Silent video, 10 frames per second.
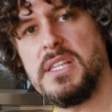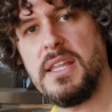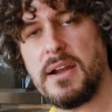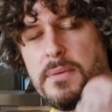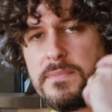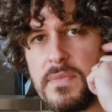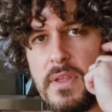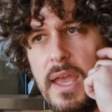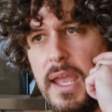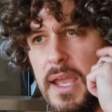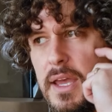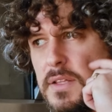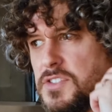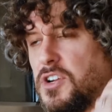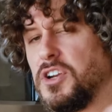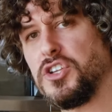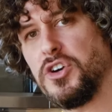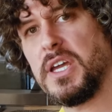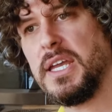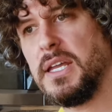there and started
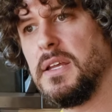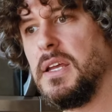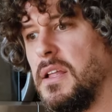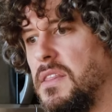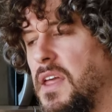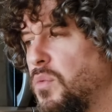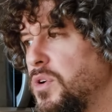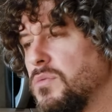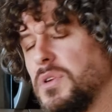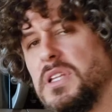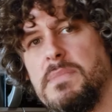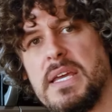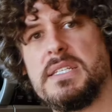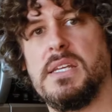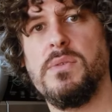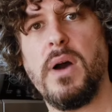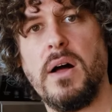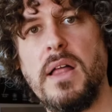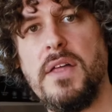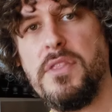cooking it, they wouldn't really mix in
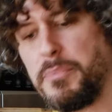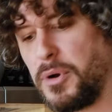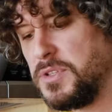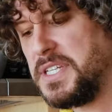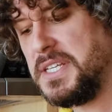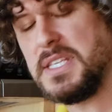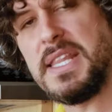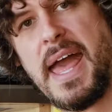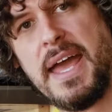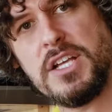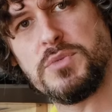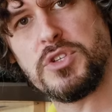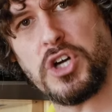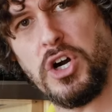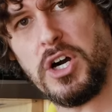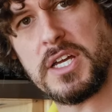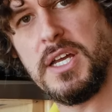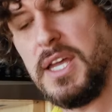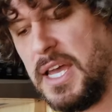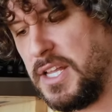well, and the proteins in the eggs would cook
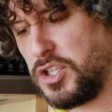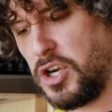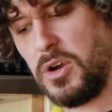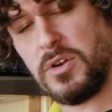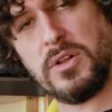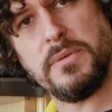and curdle.